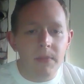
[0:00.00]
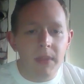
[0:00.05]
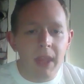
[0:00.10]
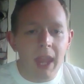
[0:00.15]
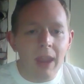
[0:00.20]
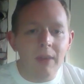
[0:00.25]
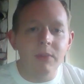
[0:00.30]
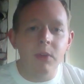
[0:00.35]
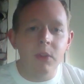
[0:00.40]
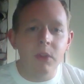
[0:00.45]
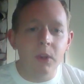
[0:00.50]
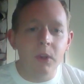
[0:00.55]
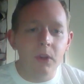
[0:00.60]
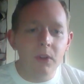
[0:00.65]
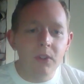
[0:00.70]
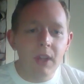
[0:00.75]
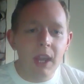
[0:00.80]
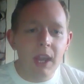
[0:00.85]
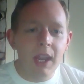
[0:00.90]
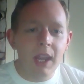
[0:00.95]
After
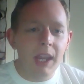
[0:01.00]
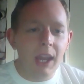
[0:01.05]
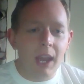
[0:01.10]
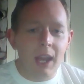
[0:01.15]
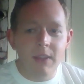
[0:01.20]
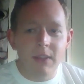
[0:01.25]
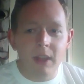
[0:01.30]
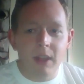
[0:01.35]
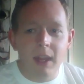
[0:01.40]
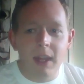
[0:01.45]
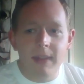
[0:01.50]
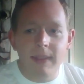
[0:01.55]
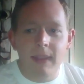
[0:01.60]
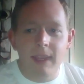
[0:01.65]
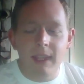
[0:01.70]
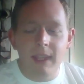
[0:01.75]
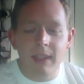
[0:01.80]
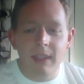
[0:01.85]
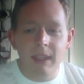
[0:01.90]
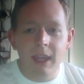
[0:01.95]
Thursday, I thought
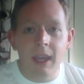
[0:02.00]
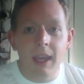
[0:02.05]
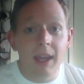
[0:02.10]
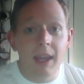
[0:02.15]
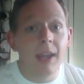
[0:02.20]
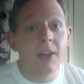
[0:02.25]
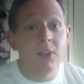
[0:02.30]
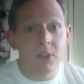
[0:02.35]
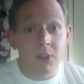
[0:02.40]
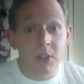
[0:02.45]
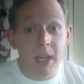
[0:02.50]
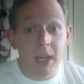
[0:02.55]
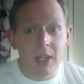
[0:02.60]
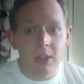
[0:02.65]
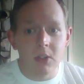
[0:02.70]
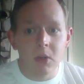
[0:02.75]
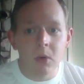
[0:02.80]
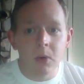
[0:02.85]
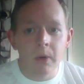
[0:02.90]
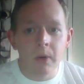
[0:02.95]
that I should
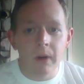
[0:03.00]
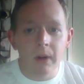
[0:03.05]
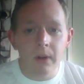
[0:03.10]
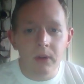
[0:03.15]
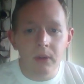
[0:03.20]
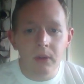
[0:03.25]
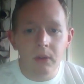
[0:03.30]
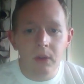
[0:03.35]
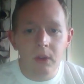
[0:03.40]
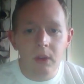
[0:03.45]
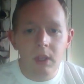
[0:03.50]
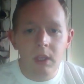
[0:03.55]
change course.